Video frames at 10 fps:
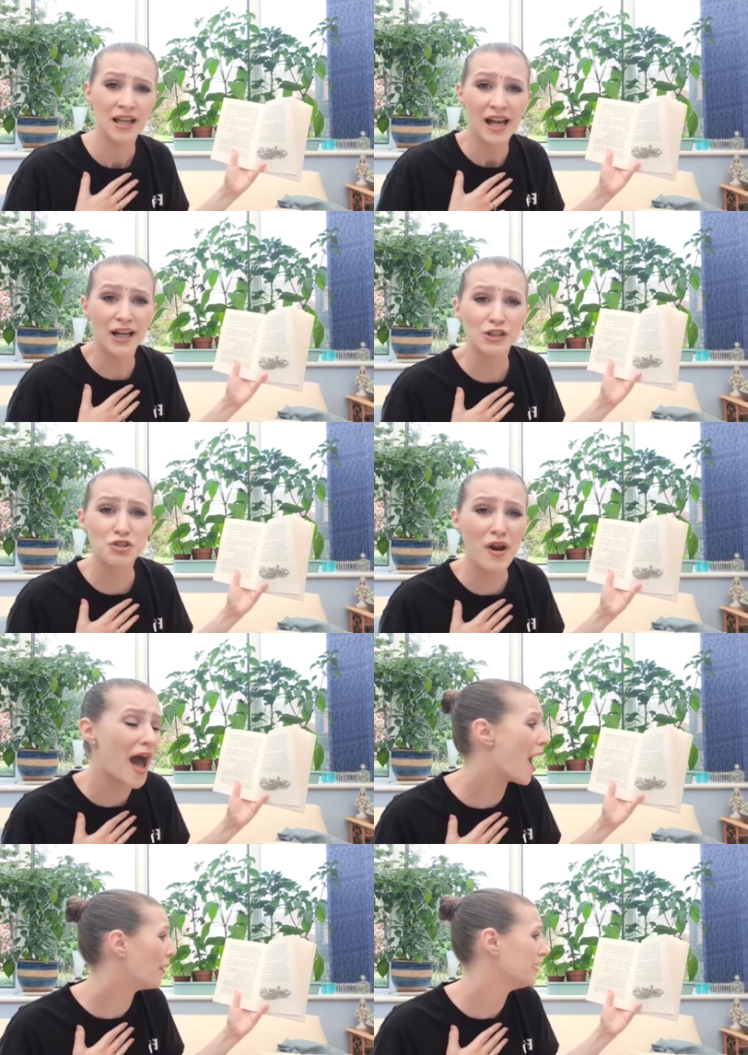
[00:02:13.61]
"He'll
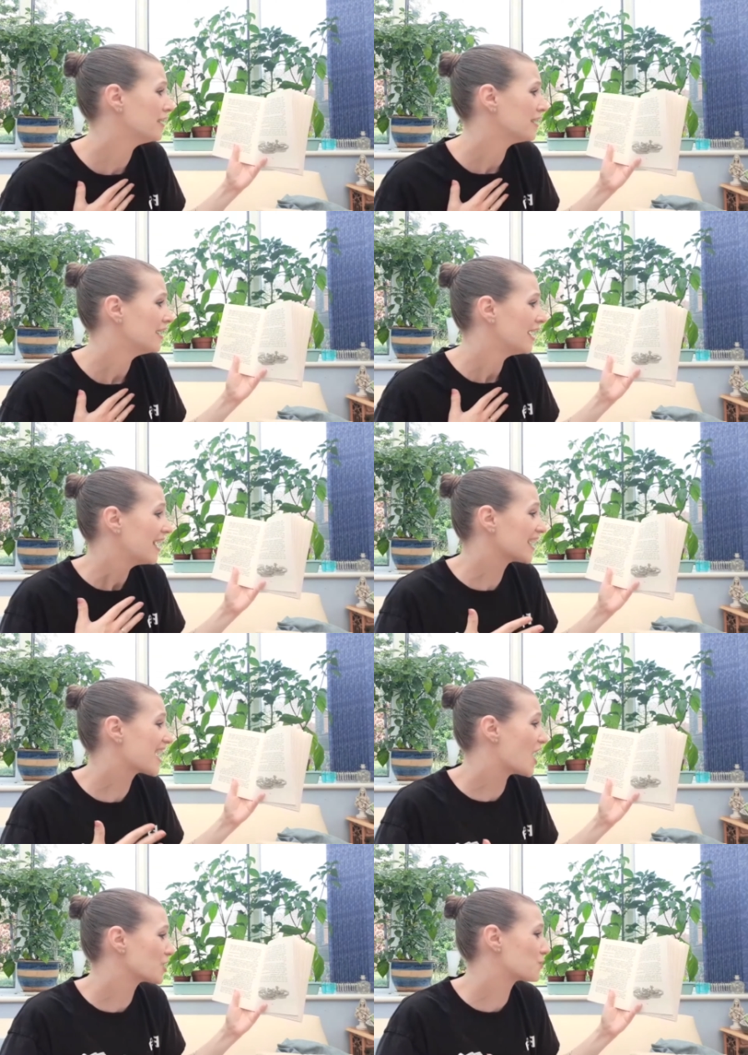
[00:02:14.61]
drown! He
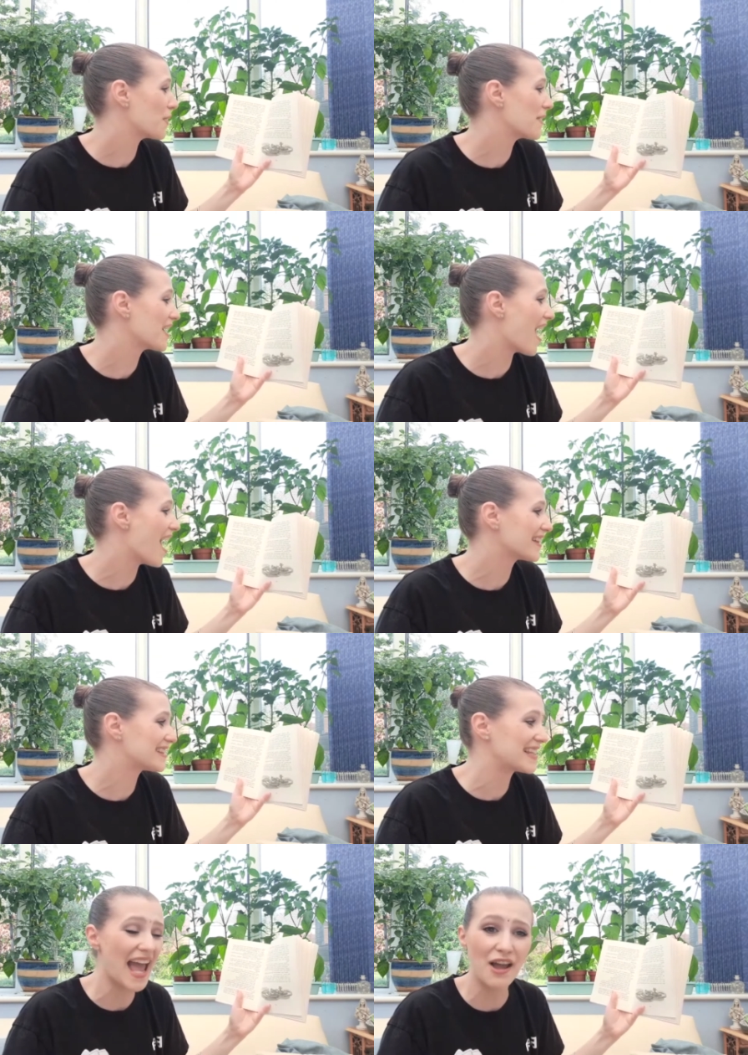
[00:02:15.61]
can't swim a yard!
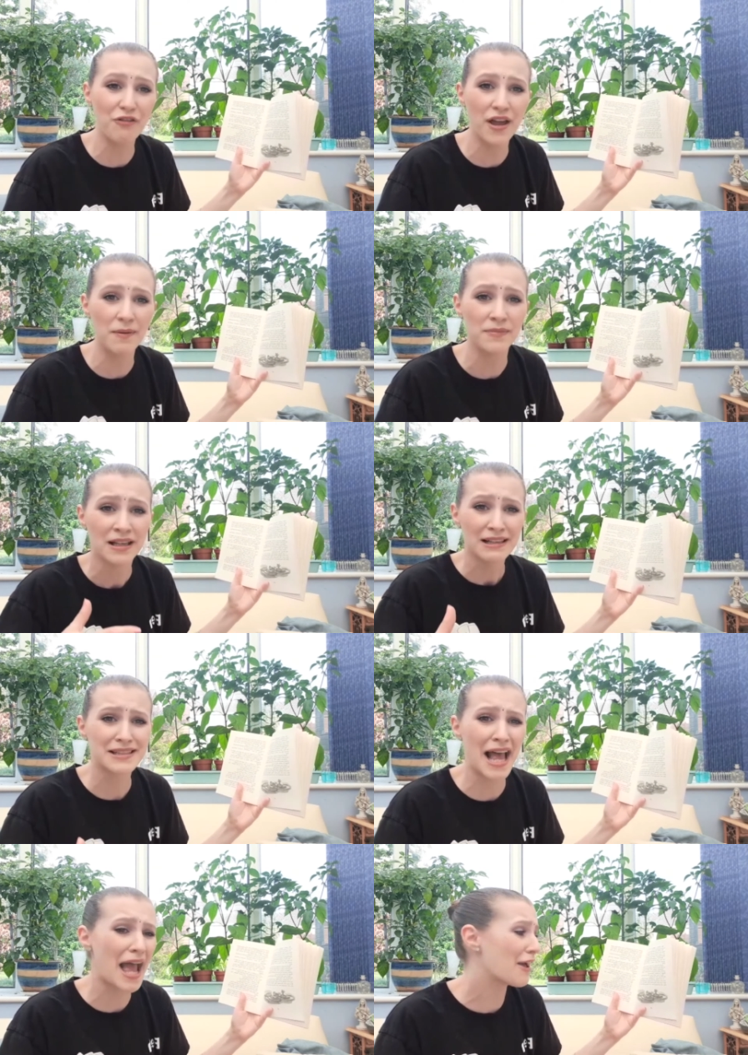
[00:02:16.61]
Save him!
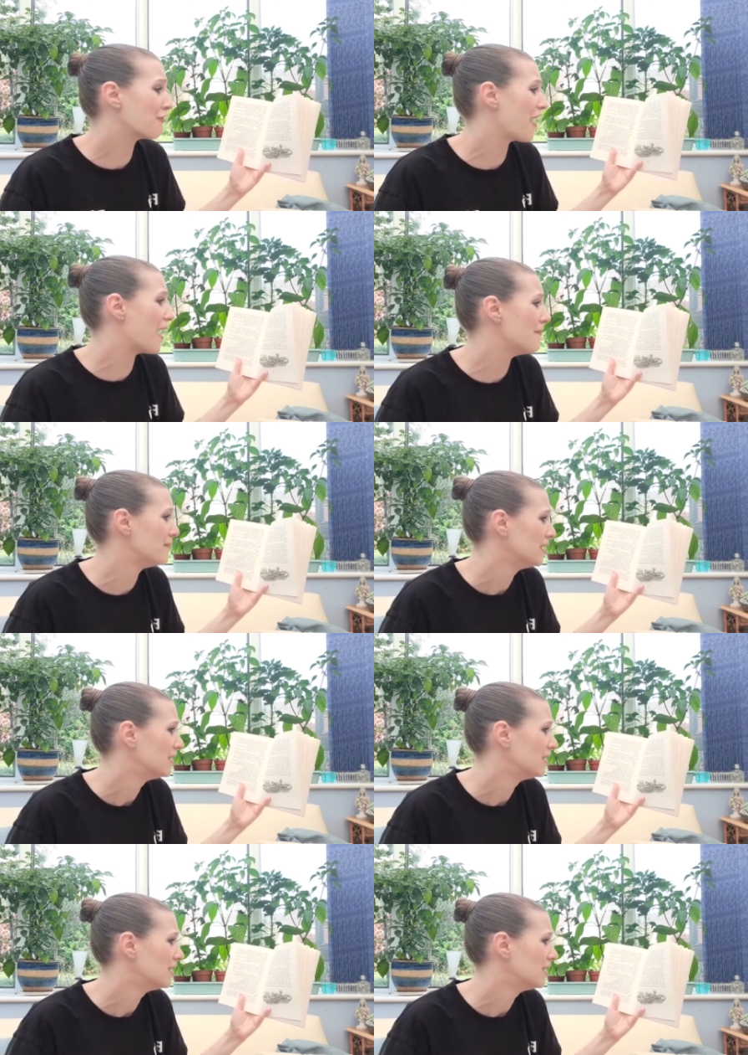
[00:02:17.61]
Save him!"